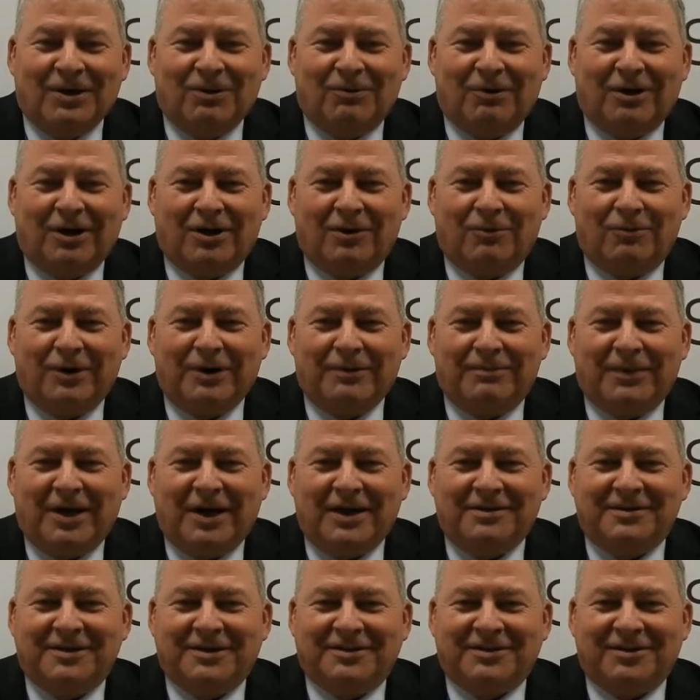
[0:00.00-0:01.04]
where we
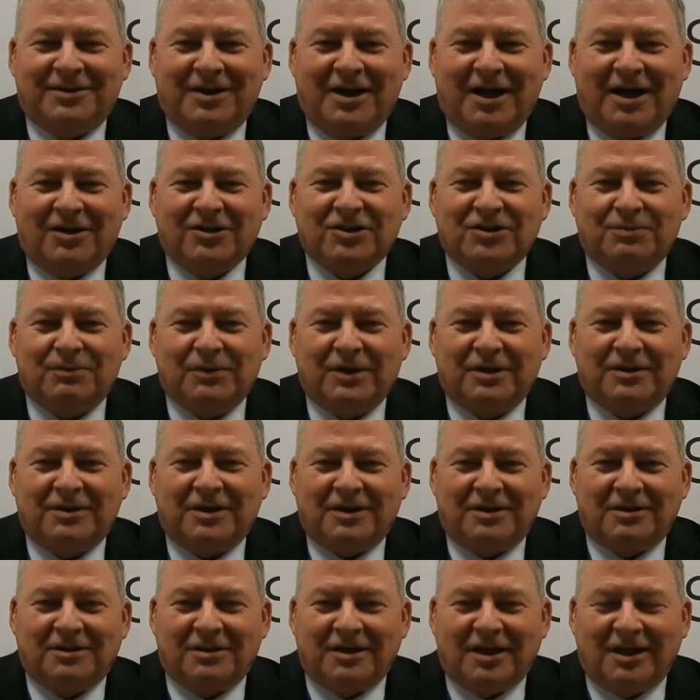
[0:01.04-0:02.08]
made this announcement,
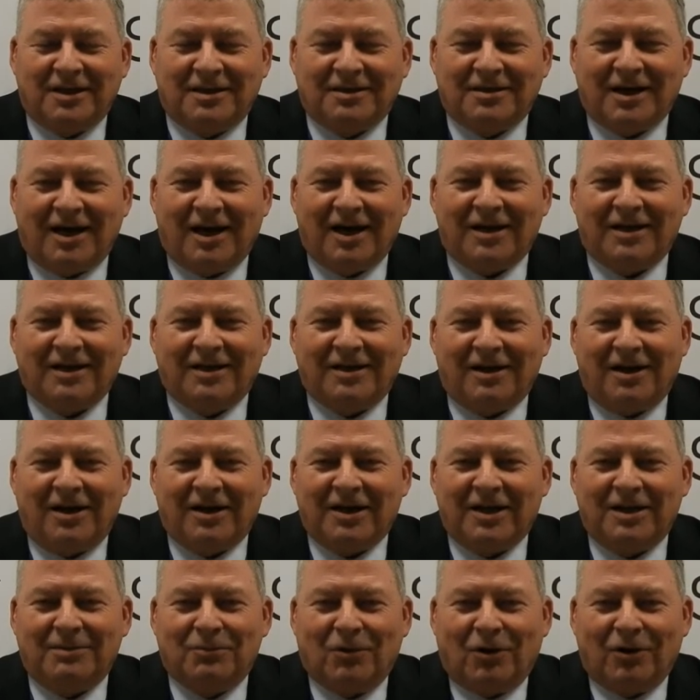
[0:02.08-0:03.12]
and Tata and
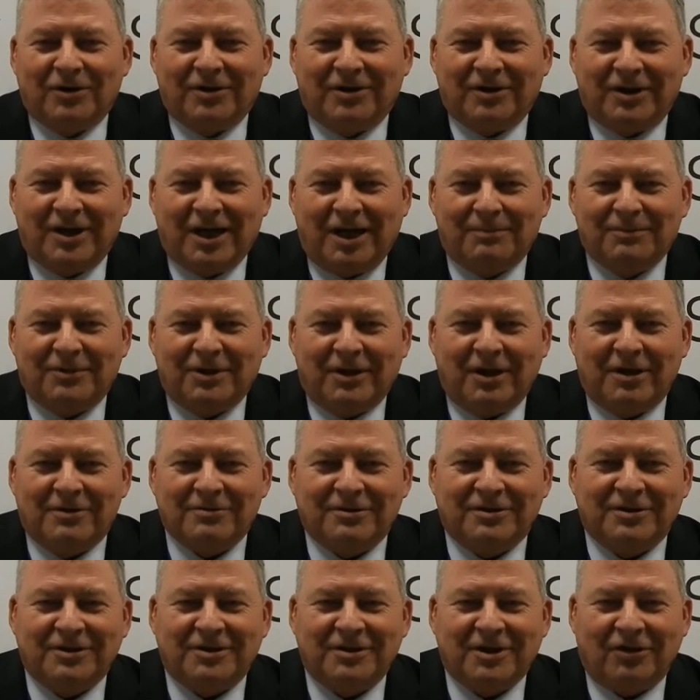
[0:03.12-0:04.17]
Lockheed Martin came
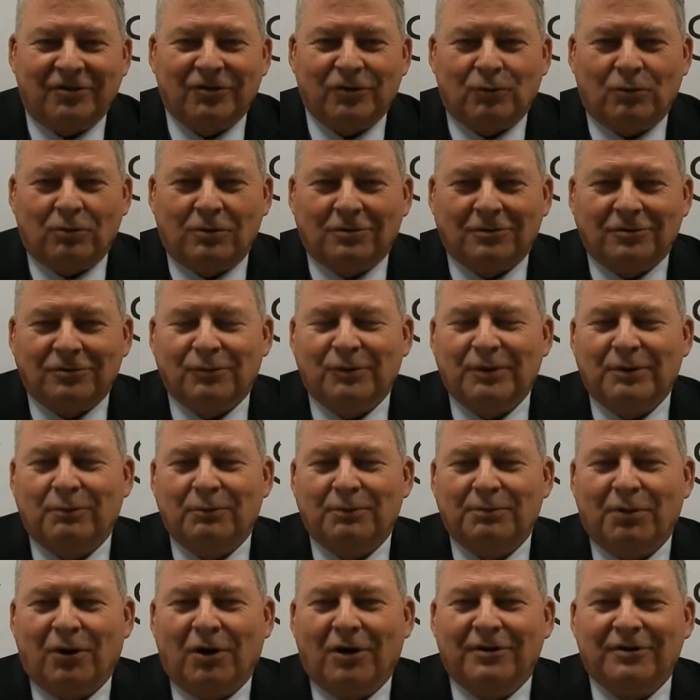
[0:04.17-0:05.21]
together to tell the world we
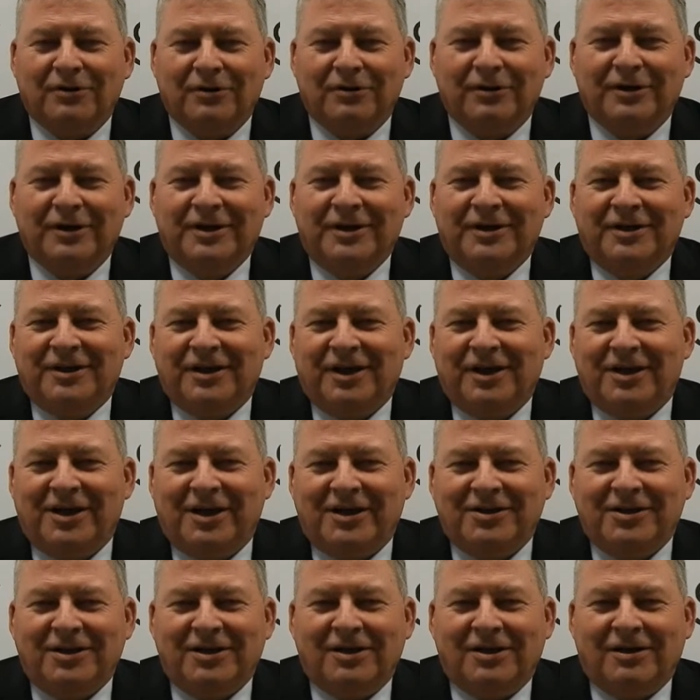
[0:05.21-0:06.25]
would partner in
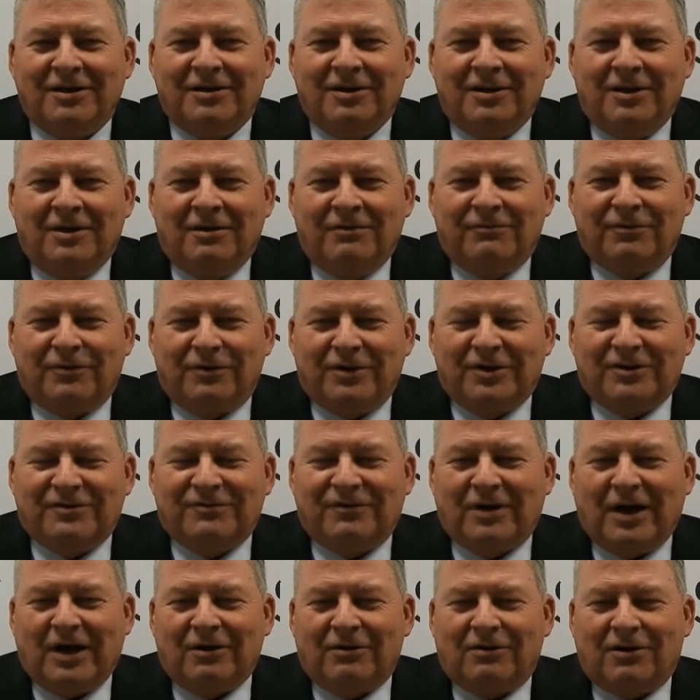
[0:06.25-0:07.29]
India for this
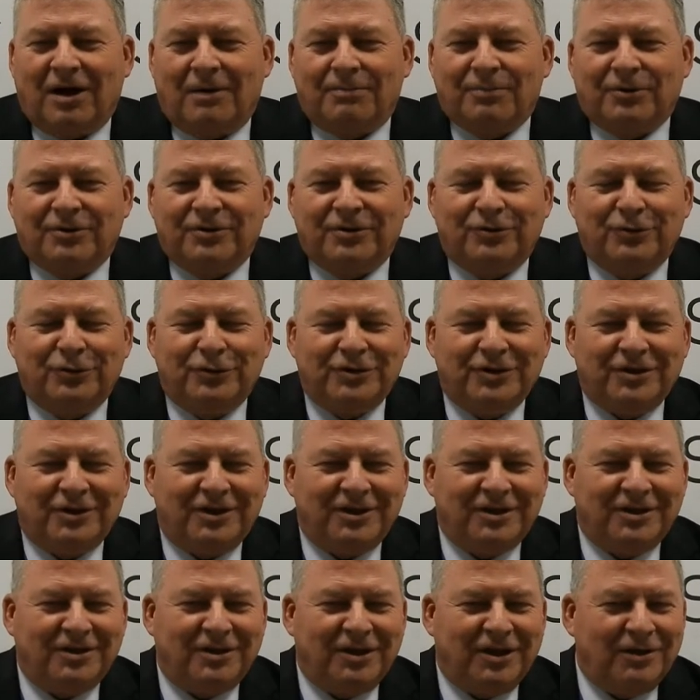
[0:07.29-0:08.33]
fighter opportunity.
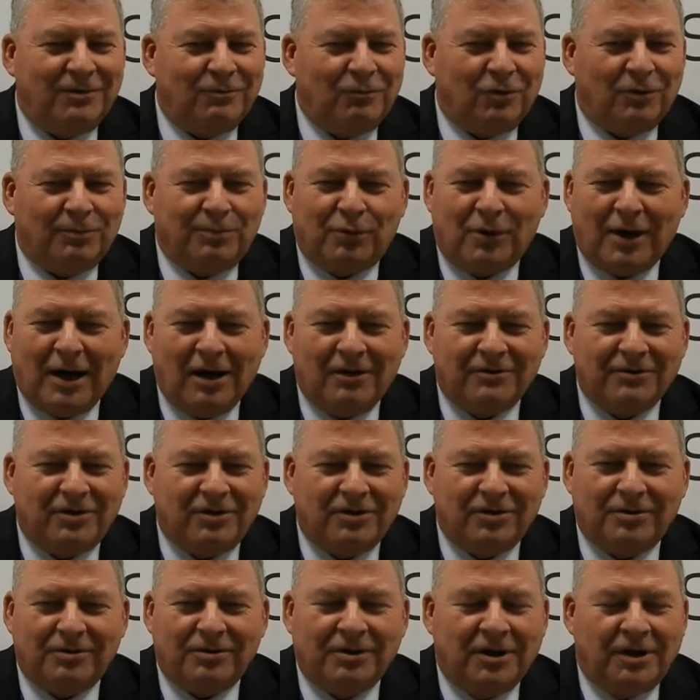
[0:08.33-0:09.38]
And we're proud
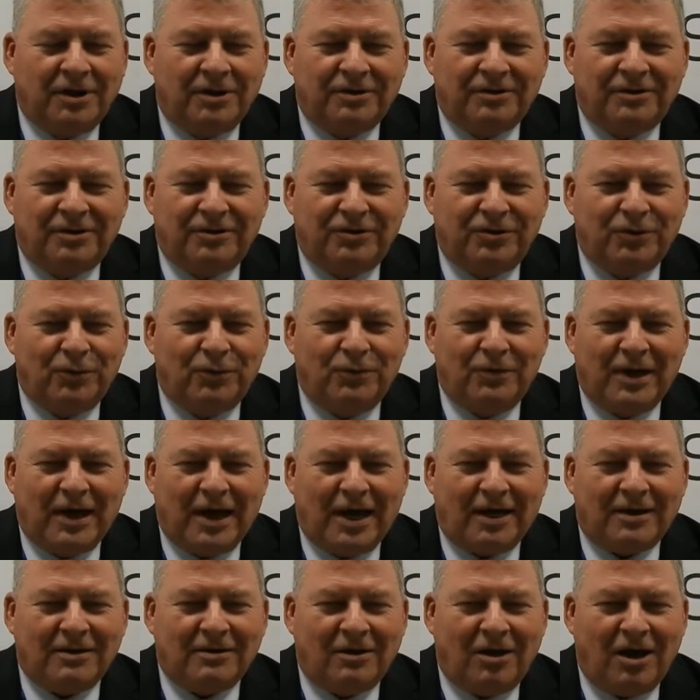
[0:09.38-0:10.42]
to do
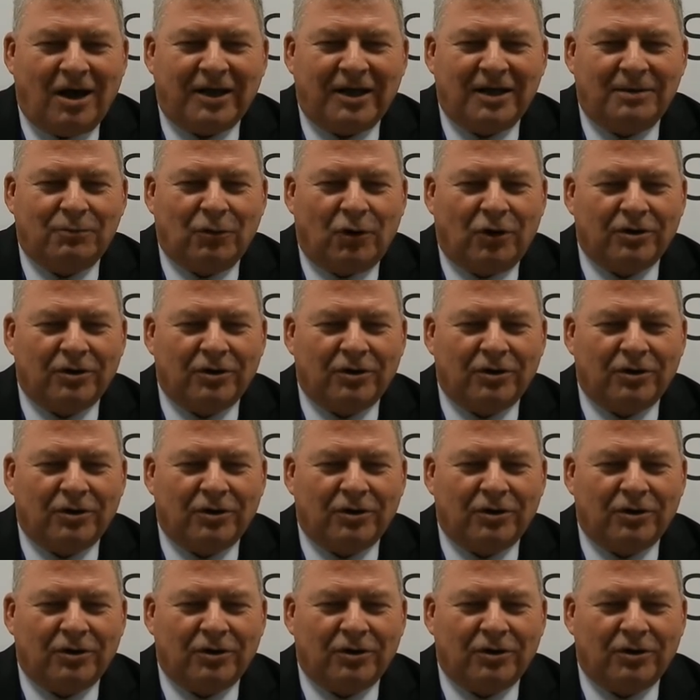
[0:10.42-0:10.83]
that. Lockheed